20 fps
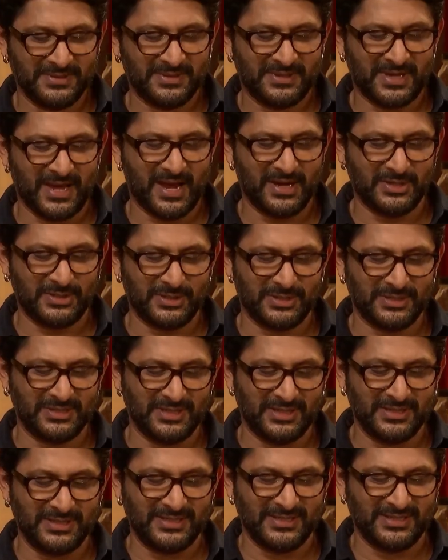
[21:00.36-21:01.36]
Characters
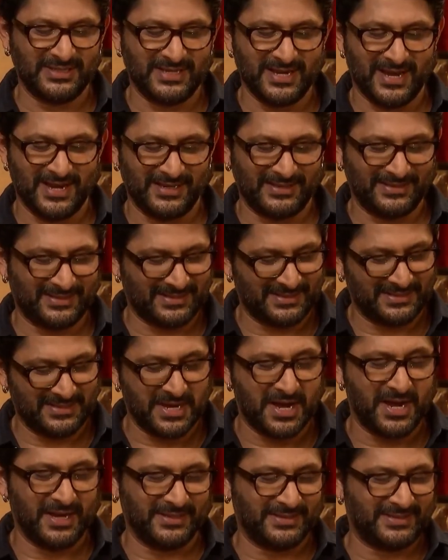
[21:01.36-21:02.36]
in disguise.
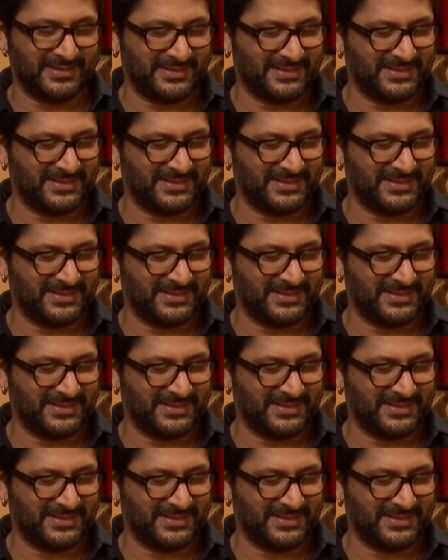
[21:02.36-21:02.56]
Nice.